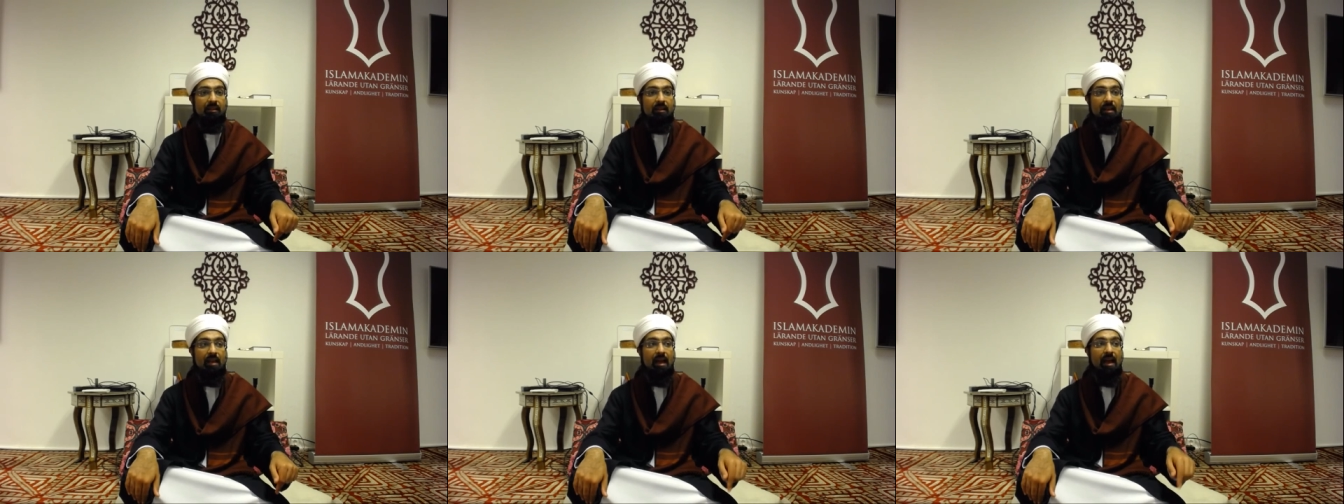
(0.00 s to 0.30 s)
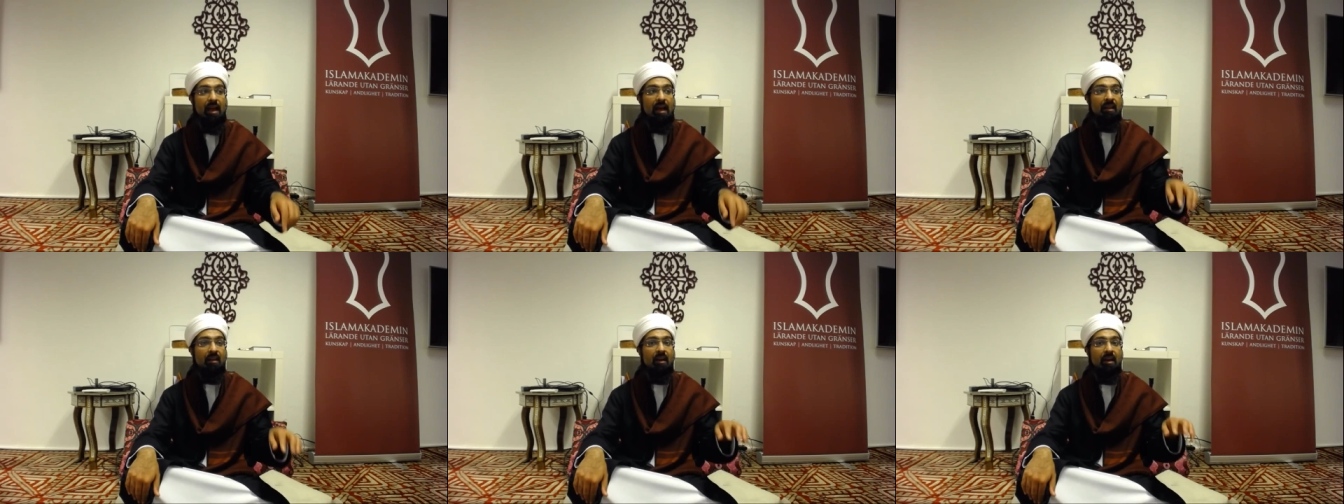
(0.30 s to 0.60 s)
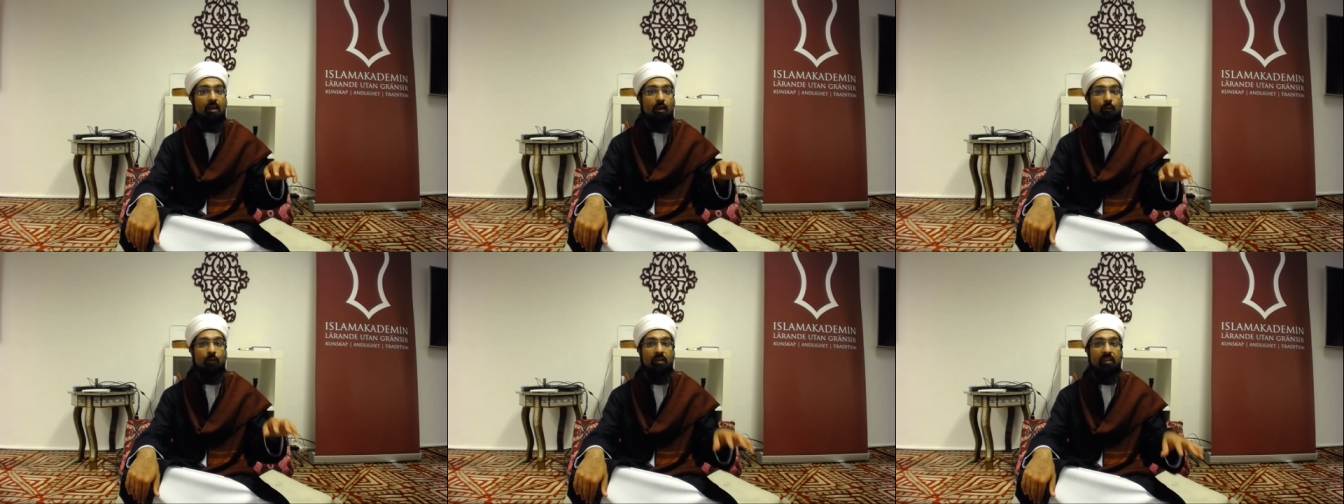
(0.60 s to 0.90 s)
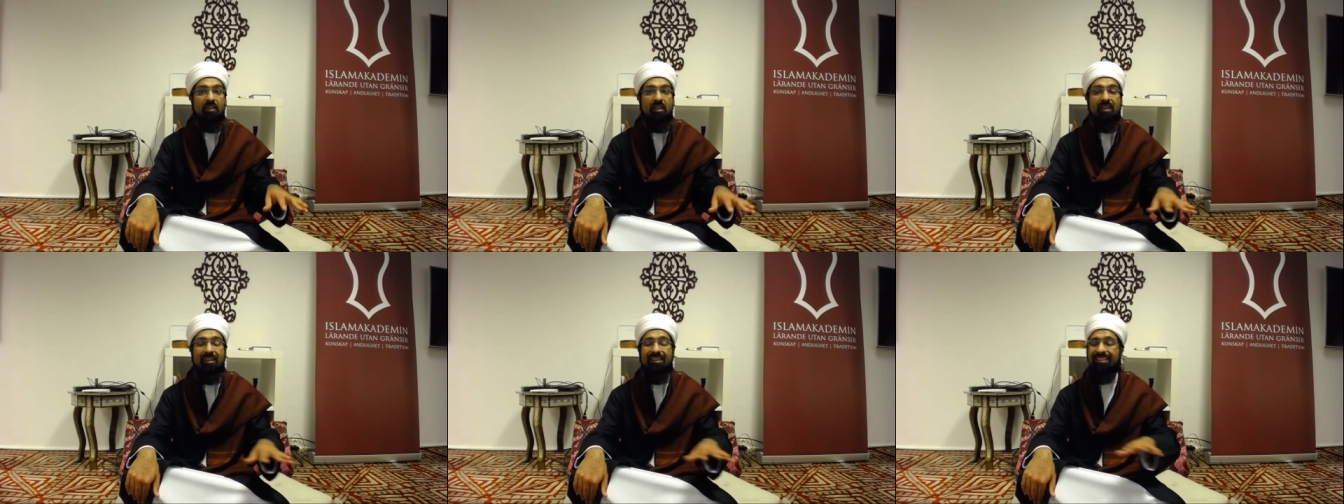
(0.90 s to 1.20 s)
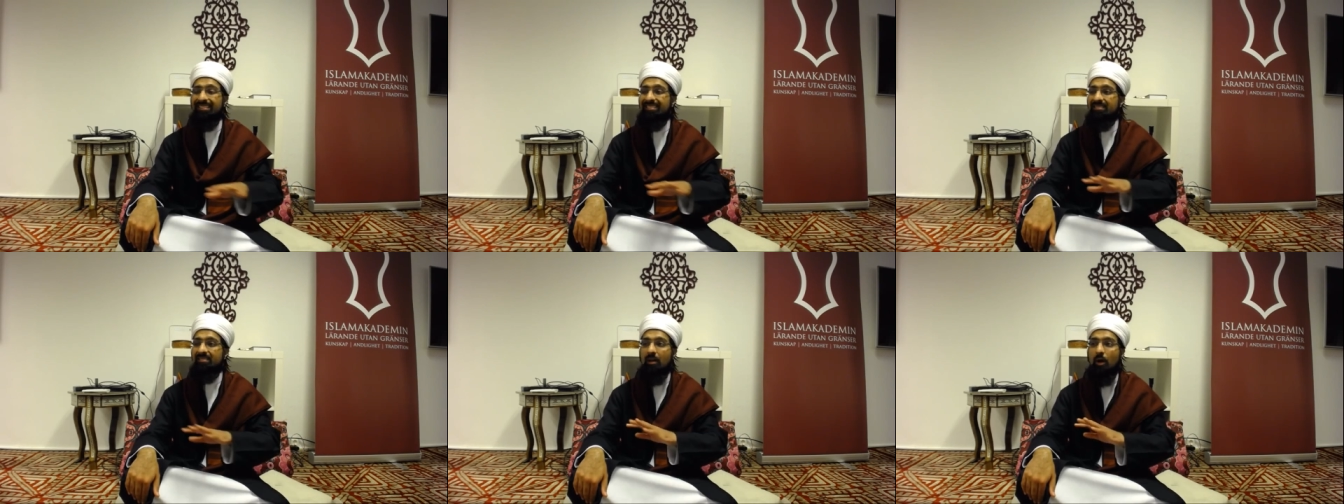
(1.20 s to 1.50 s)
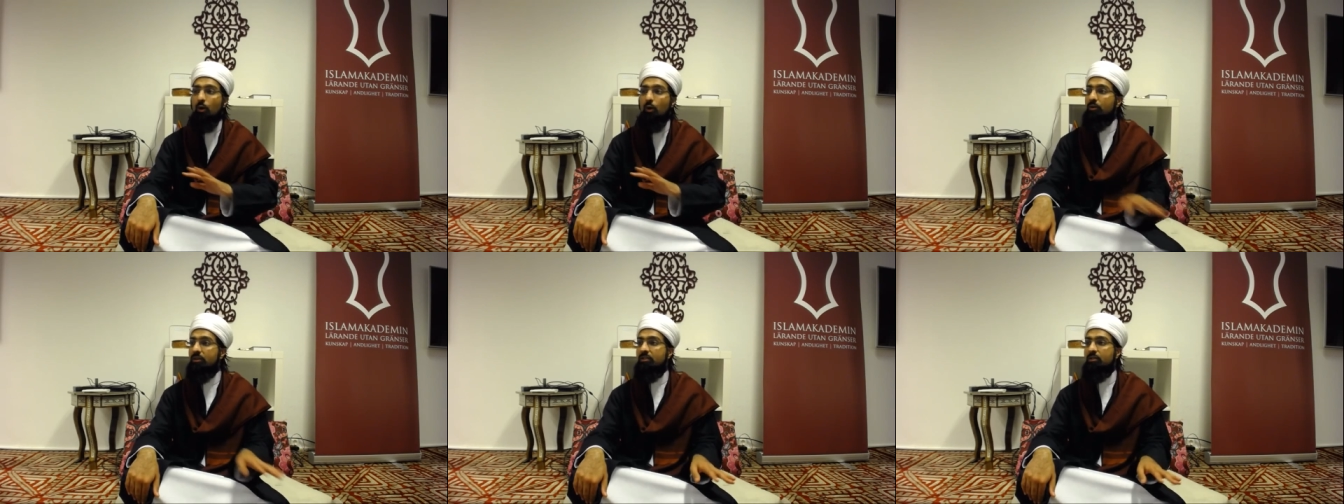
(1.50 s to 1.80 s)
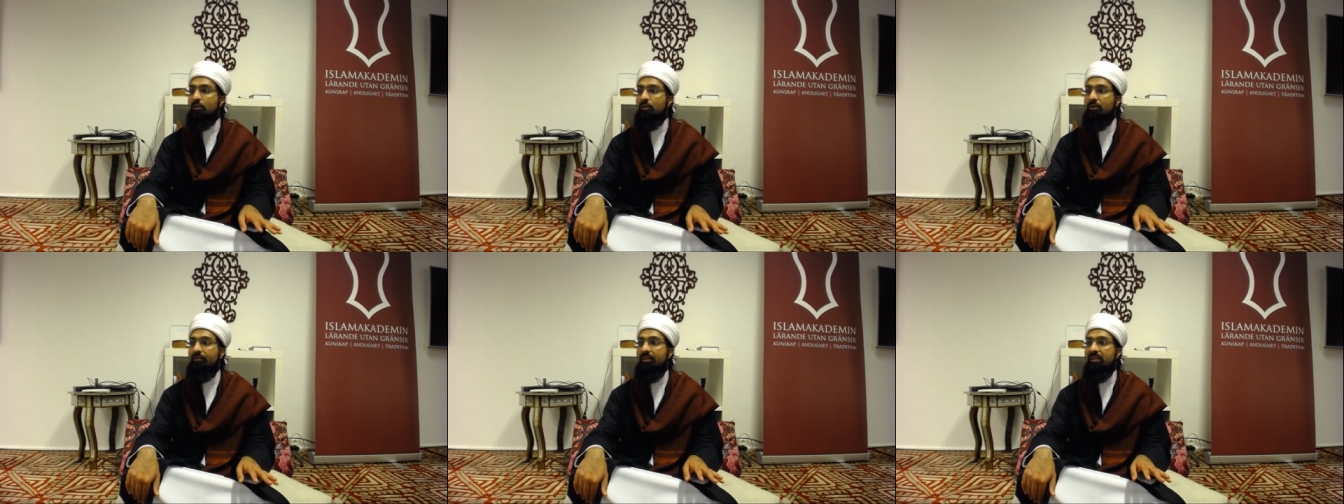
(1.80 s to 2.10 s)
Al-Qarawiyyin, it's the oldest
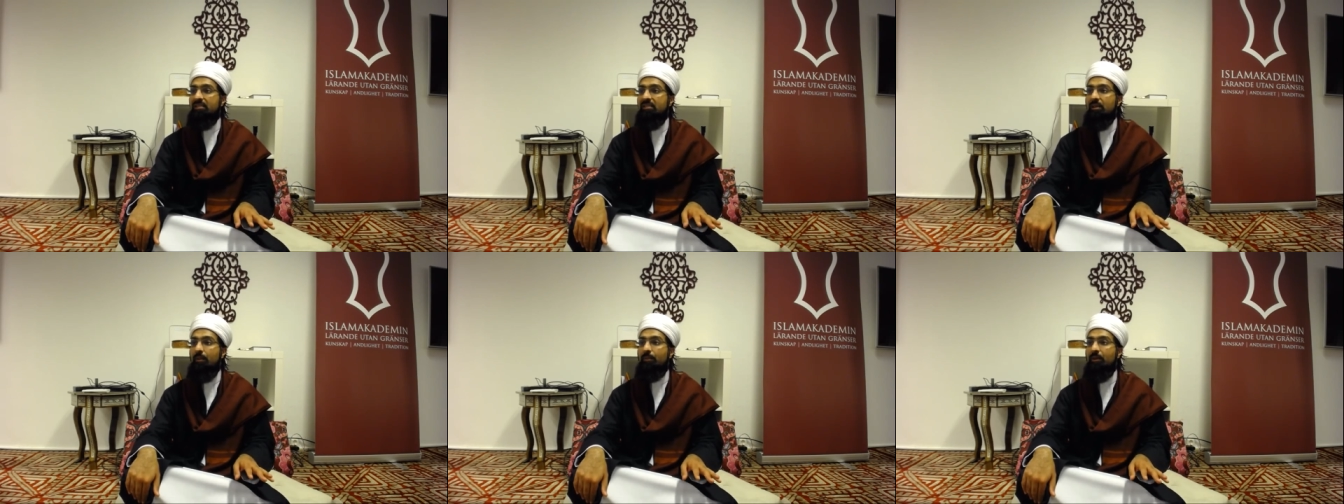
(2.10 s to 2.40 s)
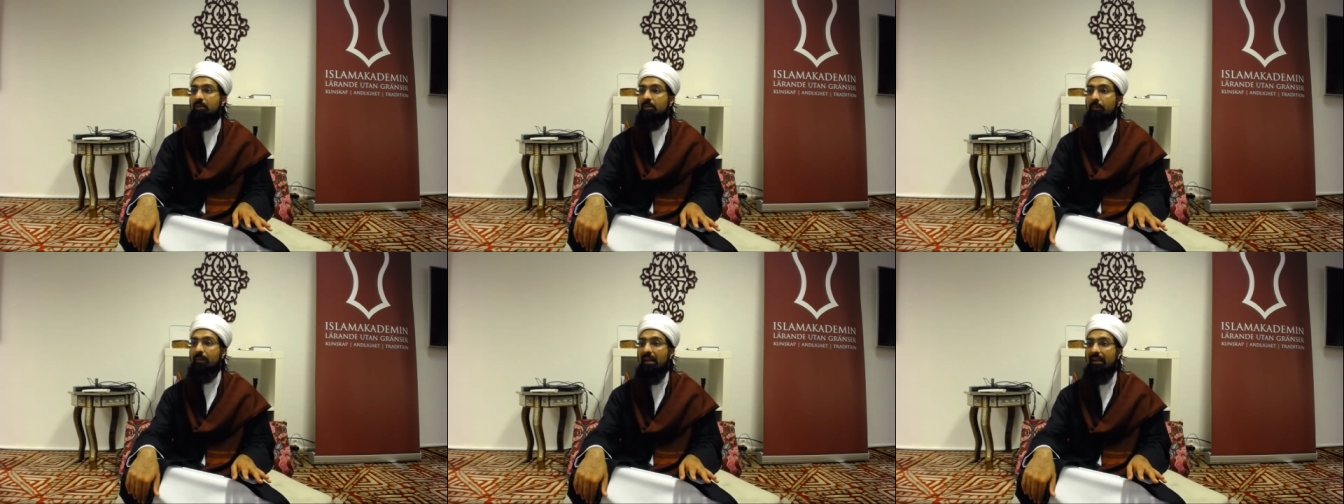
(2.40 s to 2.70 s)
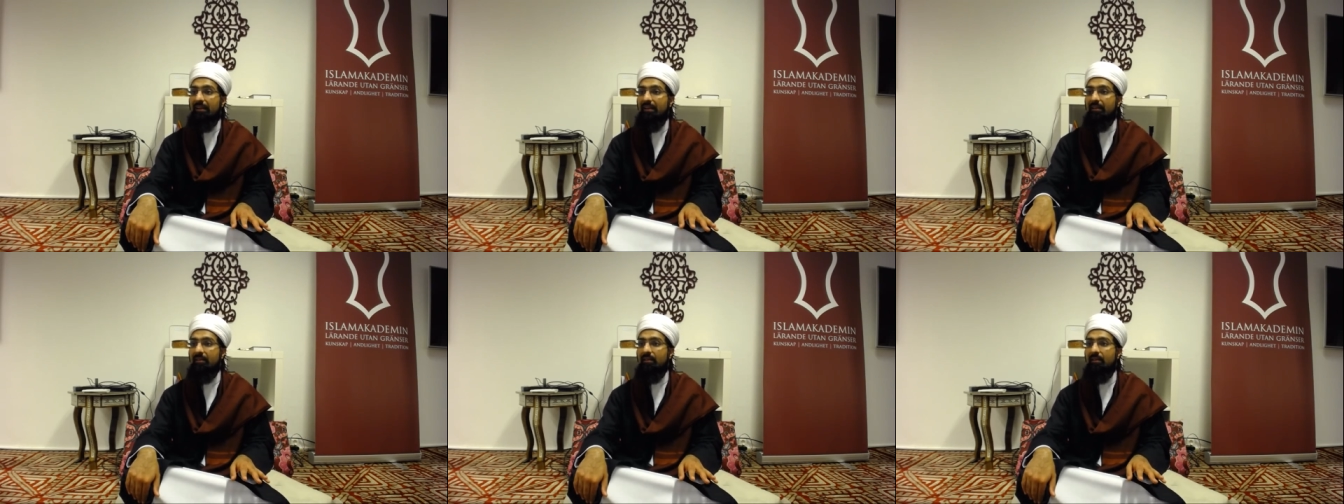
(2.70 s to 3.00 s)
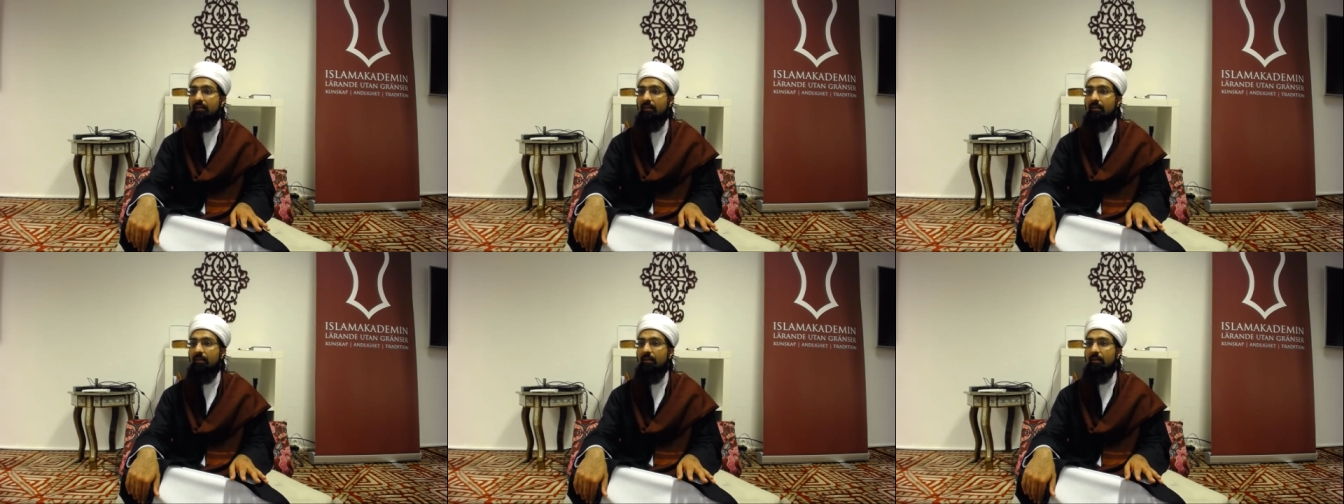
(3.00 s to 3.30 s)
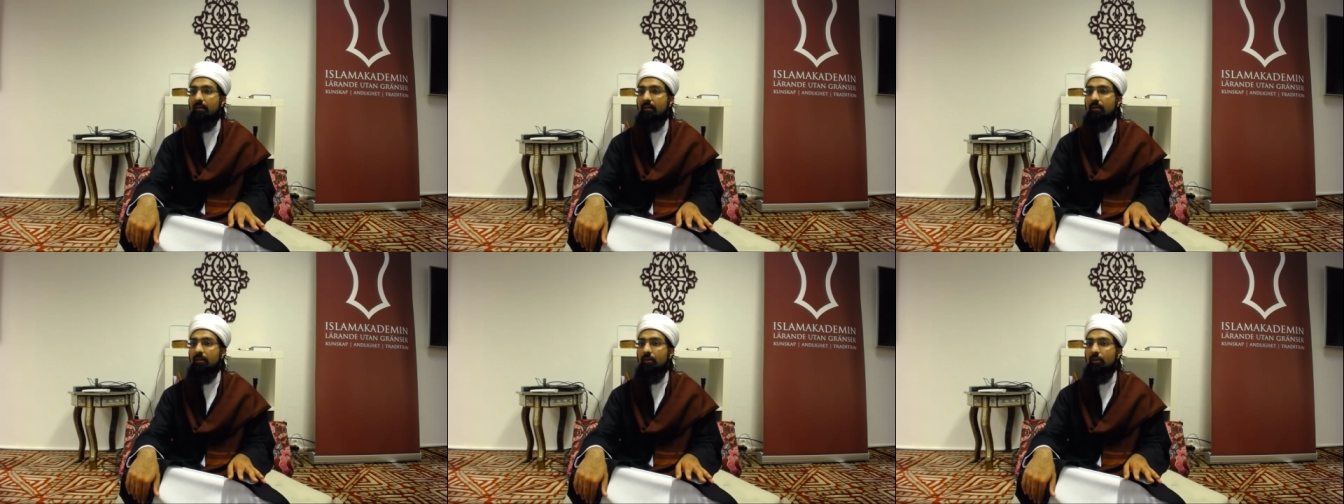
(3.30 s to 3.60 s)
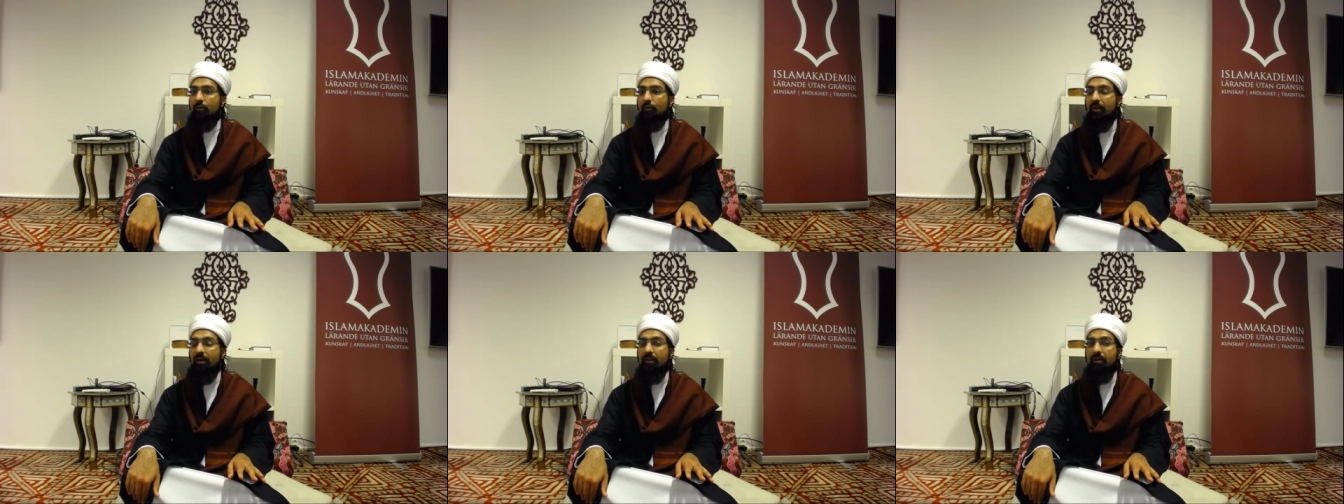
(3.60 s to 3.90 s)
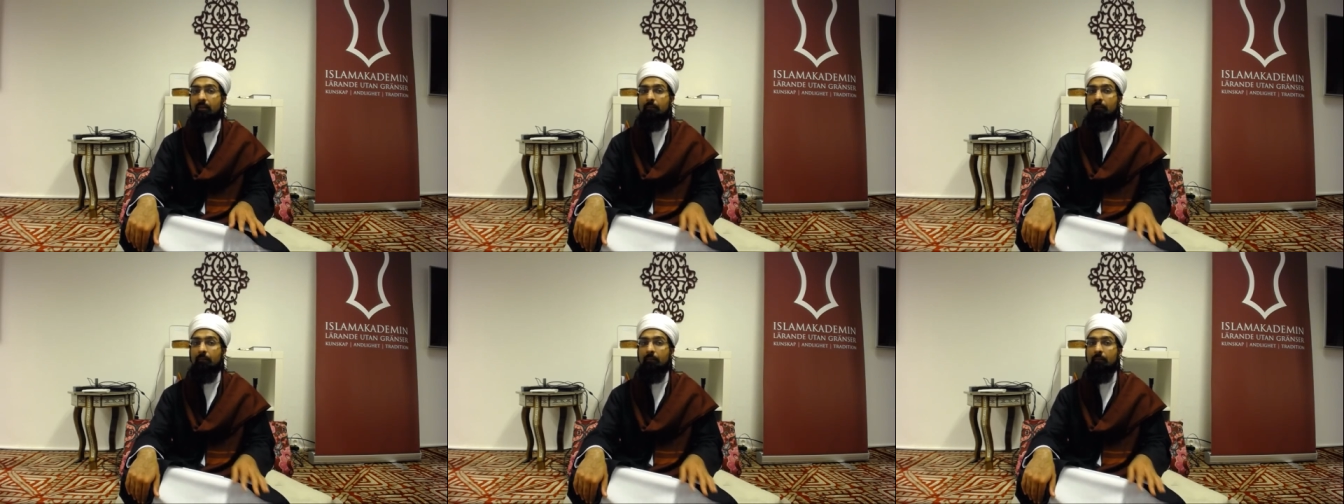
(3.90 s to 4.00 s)
university upon the planet, right?